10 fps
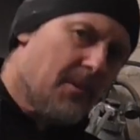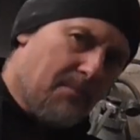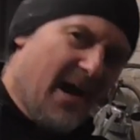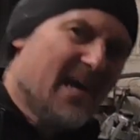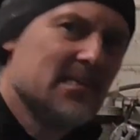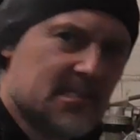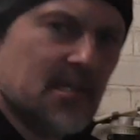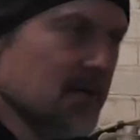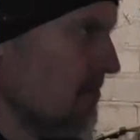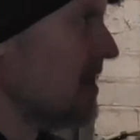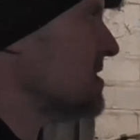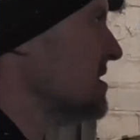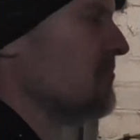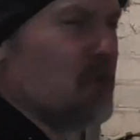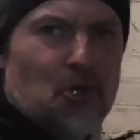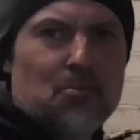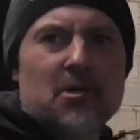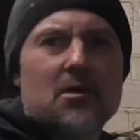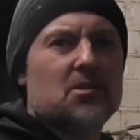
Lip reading: the paint mixing room.